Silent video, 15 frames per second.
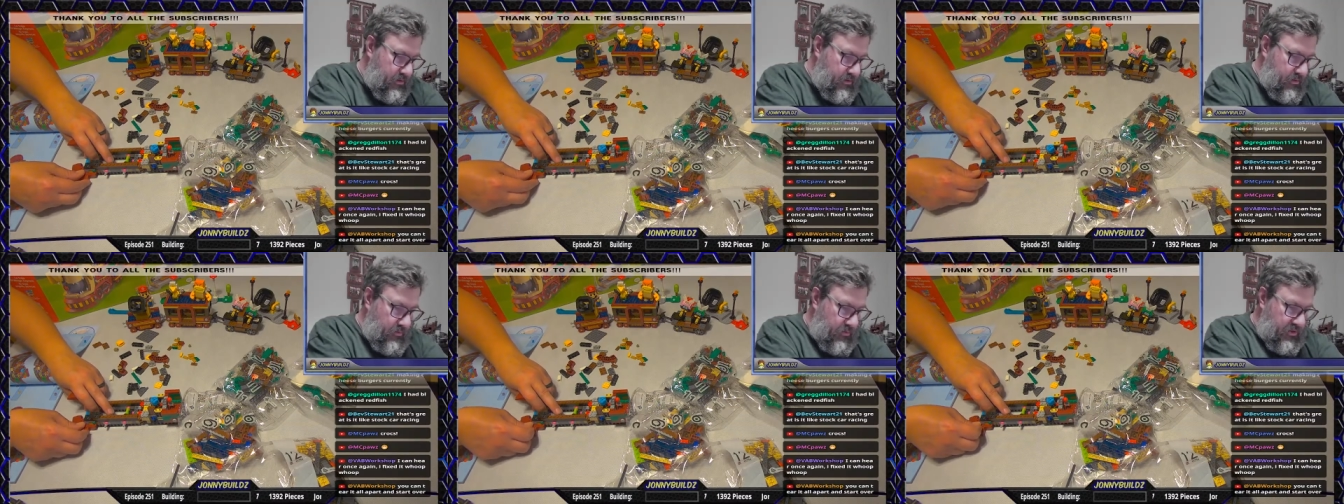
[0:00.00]

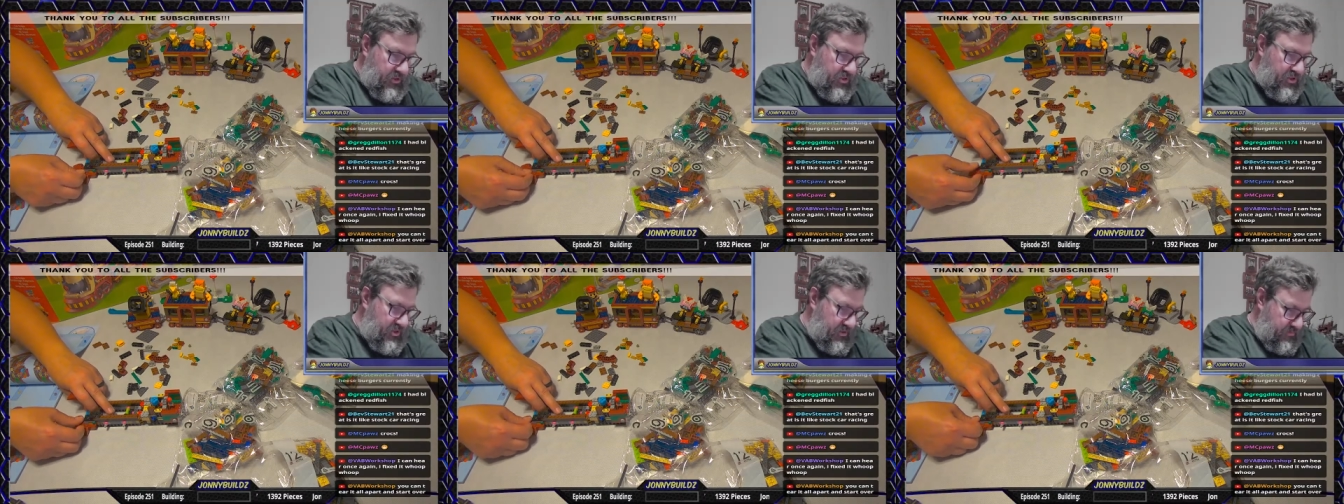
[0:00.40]
which is
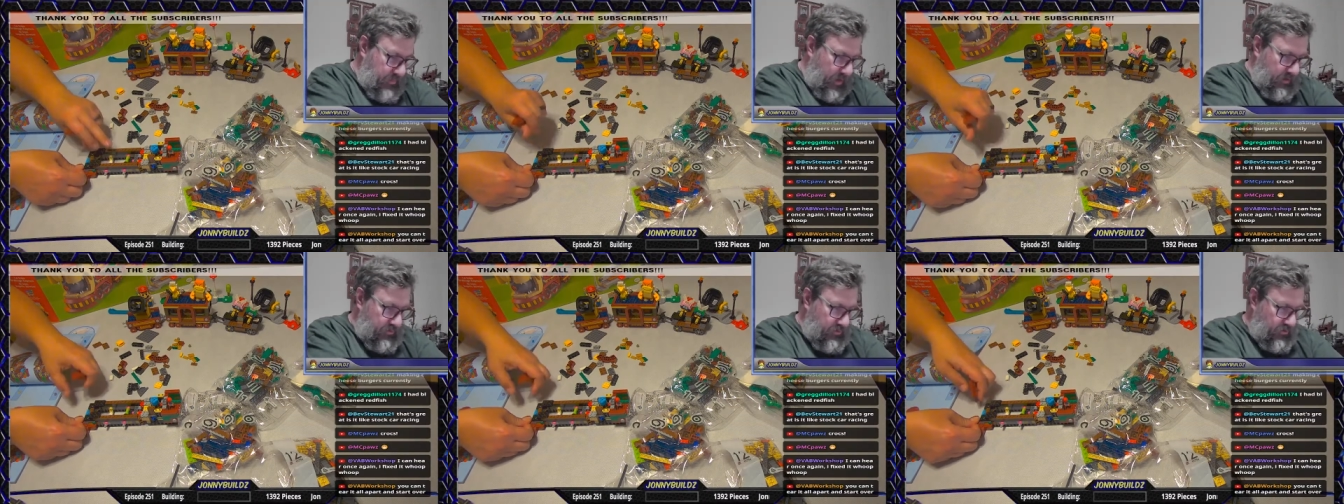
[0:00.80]
just
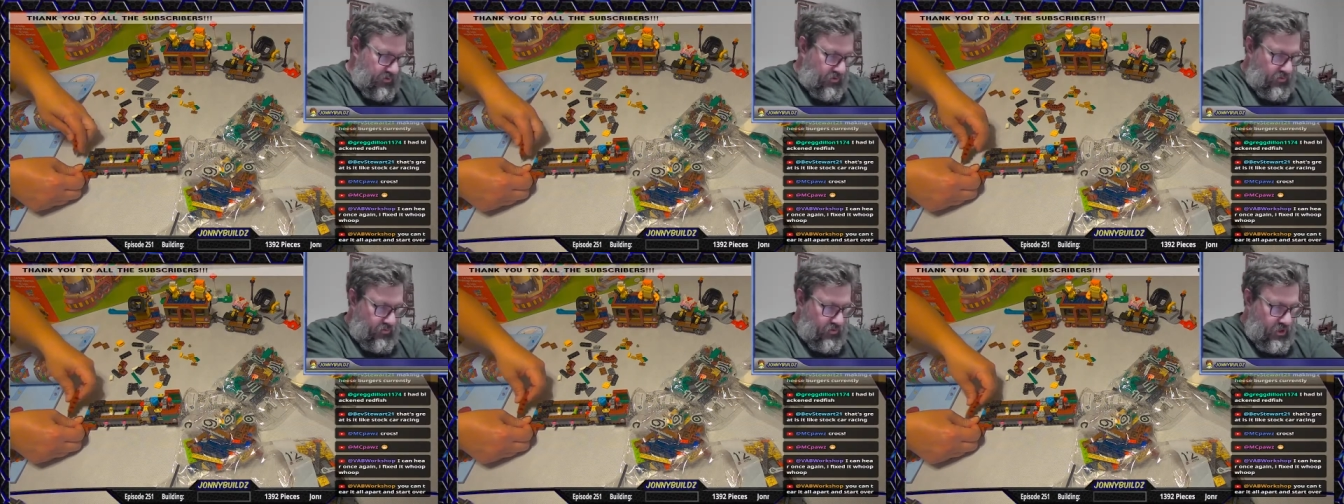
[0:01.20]
Bowser's
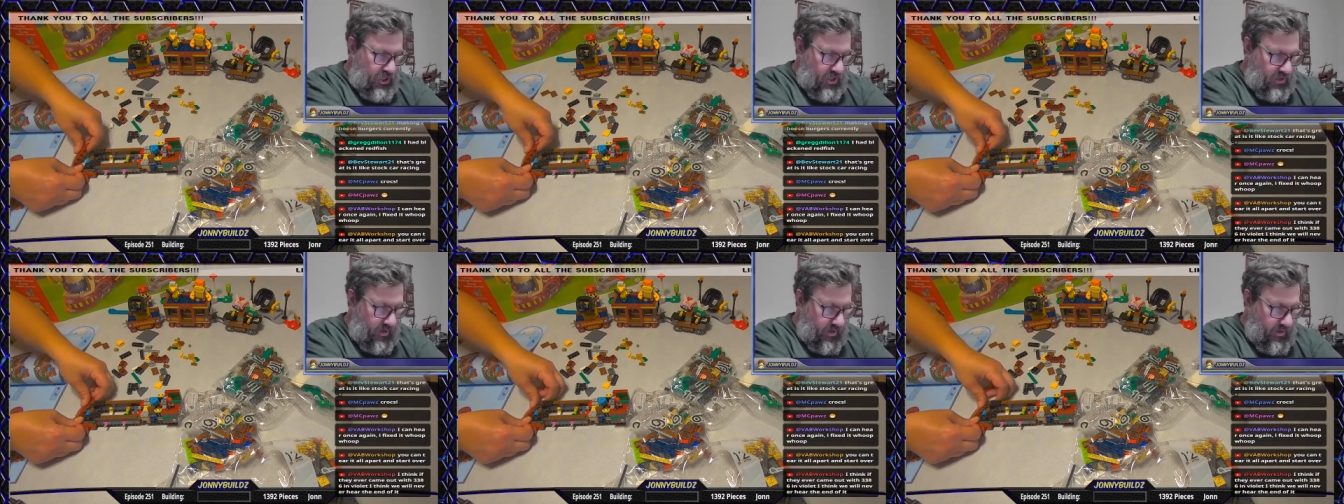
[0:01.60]
chin,
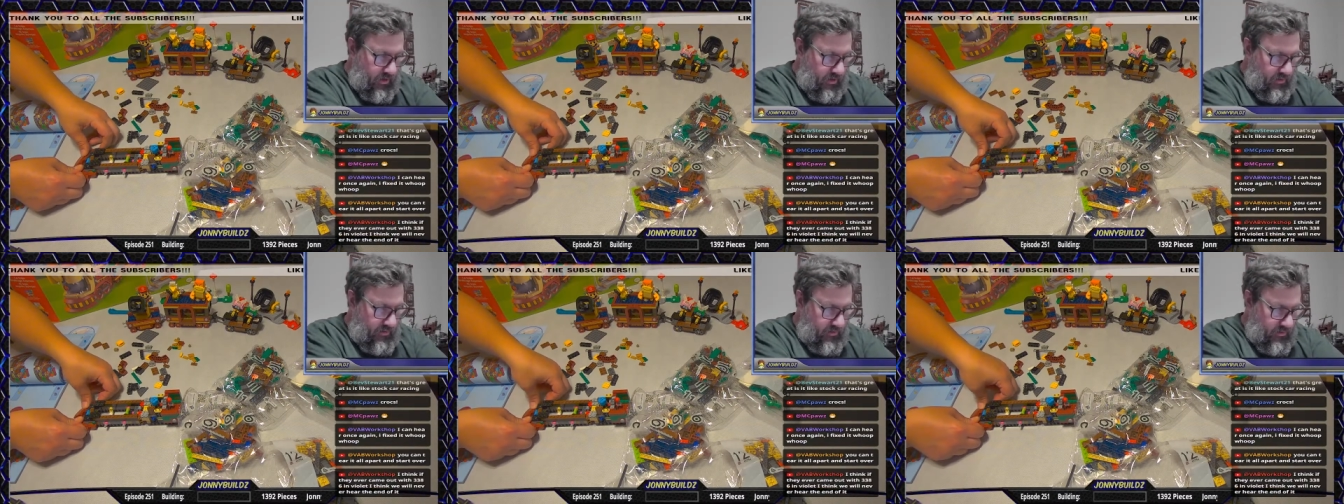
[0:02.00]
I
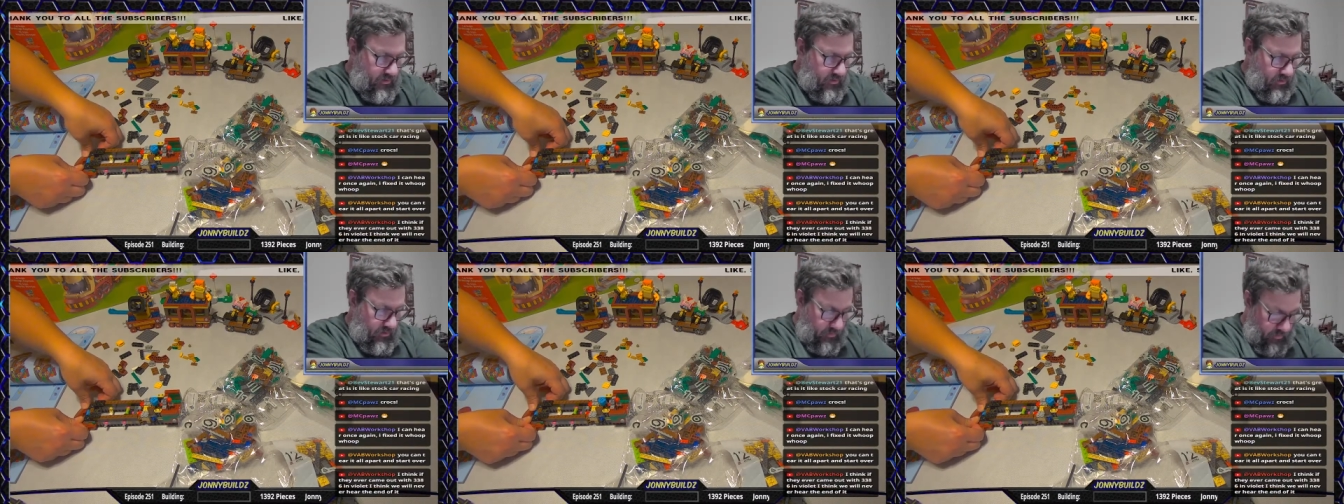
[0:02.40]
guess,
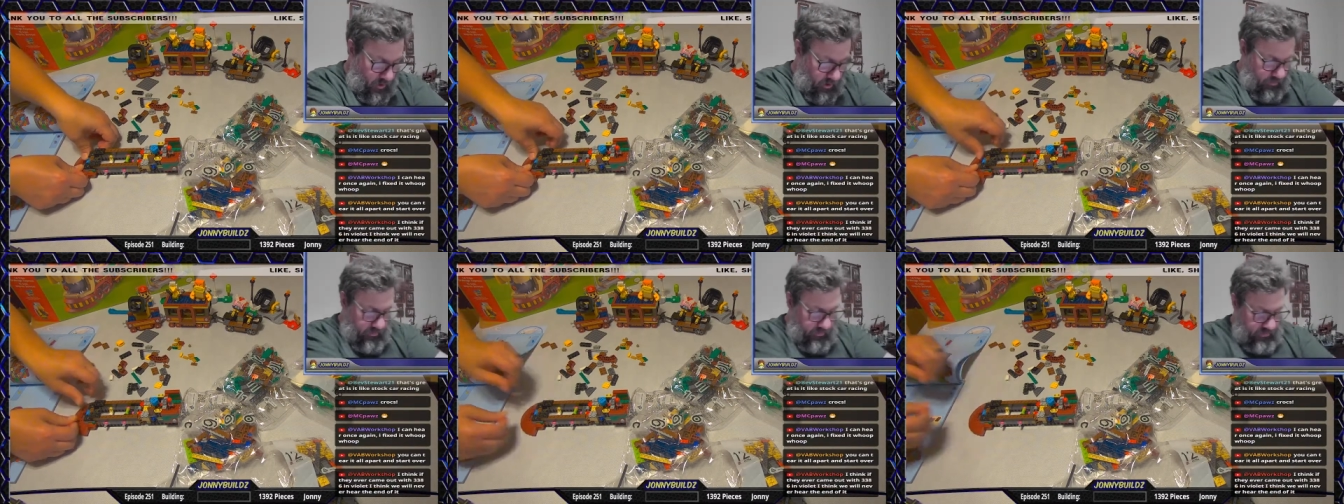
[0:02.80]
at the bottom
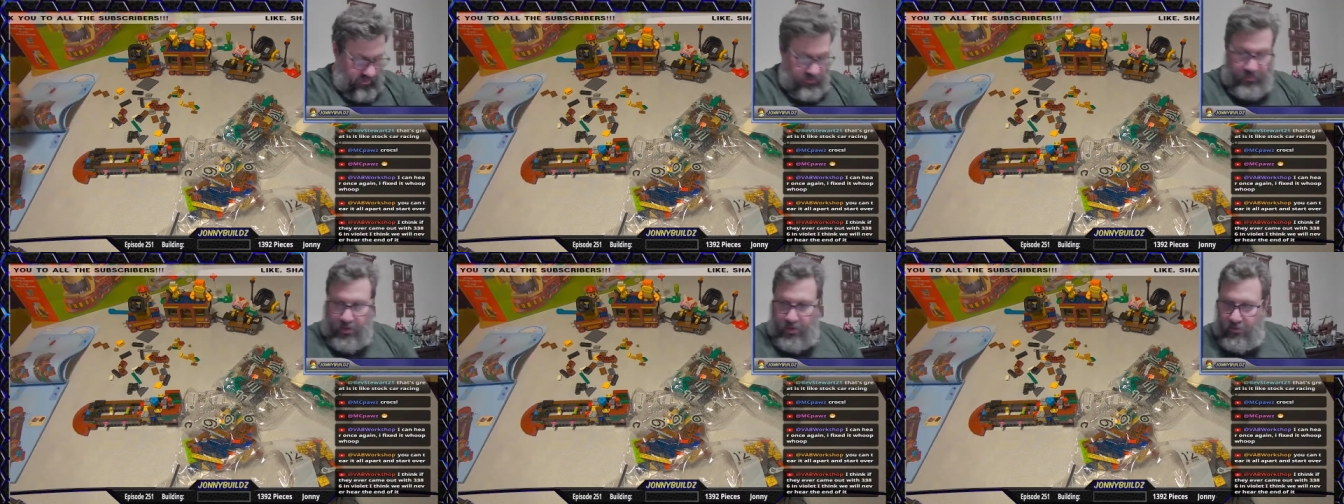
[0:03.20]
of his
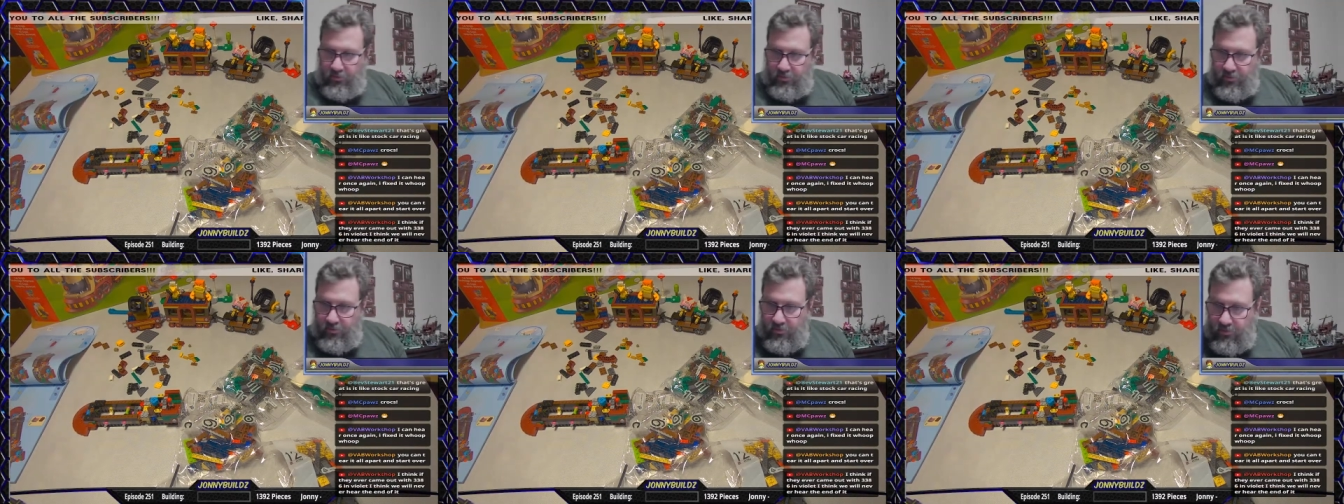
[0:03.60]
mouth.
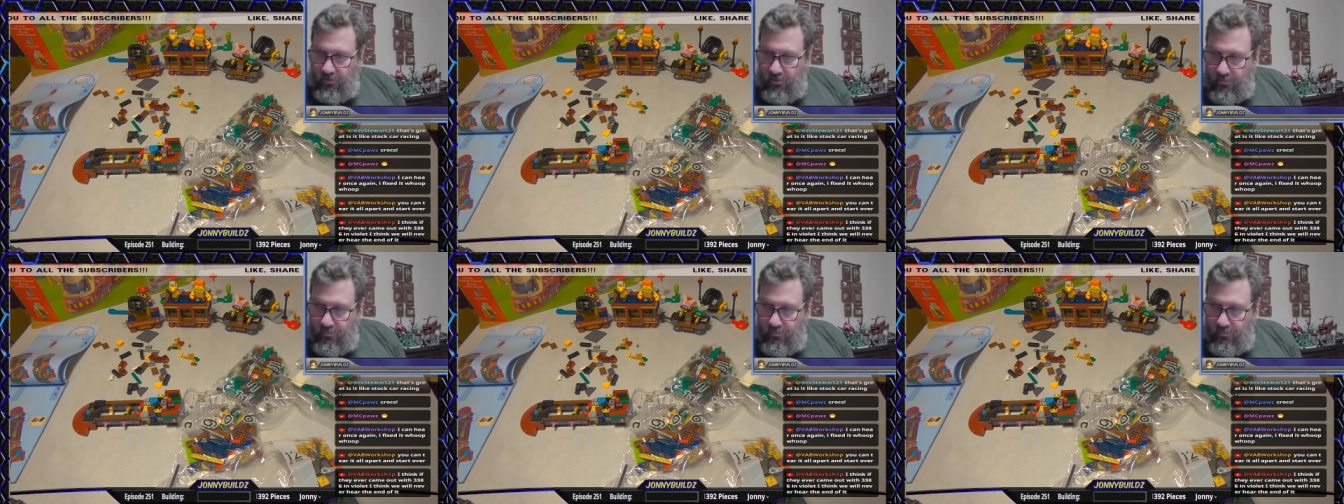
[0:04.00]
So,